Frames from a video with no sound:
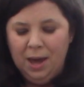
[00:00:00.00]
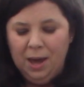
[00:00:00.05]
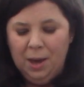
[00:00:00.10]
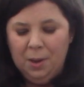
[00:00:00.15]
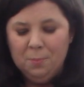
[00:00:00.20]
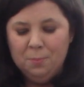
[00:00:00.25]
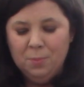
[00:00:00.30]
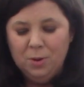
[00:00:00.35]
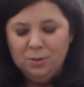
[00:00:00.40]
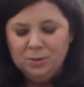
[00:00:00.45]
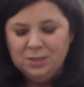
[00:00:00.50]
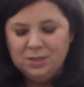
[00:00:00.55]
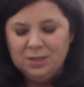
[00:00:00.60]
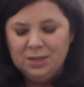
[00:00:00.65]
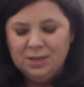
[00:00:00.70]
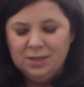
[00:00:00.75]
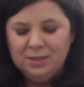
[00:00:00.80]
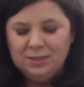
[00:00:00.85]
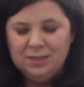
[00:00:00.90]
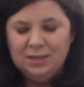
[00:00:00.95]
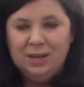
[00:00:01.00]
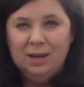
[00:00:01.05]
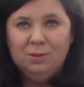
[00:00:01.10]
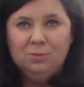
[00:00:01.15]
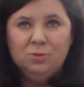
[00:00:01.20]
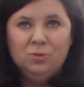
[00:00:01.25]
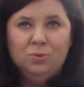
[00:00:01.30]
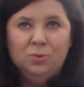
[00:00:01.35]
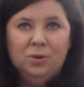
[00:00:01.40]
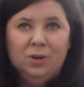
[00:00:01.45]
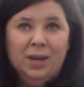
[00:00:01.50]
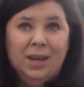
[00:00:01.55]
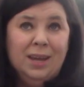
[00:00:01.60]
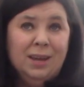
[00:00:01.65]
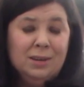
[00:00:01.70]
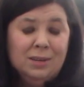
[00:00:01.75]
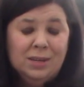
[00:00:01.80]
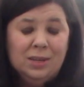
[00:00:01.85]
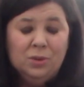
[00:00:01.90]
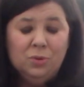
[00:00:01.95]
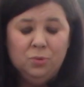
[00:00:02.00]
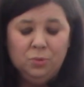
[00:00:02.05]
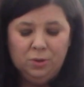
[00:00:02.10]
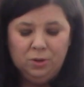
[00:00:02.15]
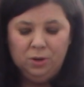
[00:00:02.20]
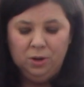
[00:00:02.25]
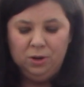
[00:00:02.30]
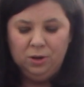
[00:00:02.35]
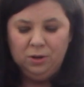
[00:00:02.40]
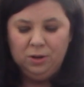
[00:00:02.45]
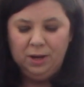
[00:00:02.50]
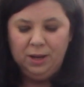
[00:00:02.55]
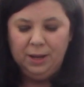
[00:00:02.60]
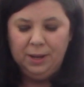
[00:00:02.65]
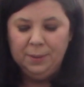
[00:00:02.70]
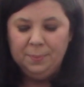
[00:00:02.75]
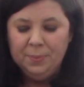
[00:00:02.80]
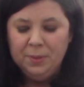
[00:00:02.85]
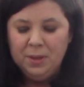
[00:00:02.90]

most things in outdoor and indoor gardening.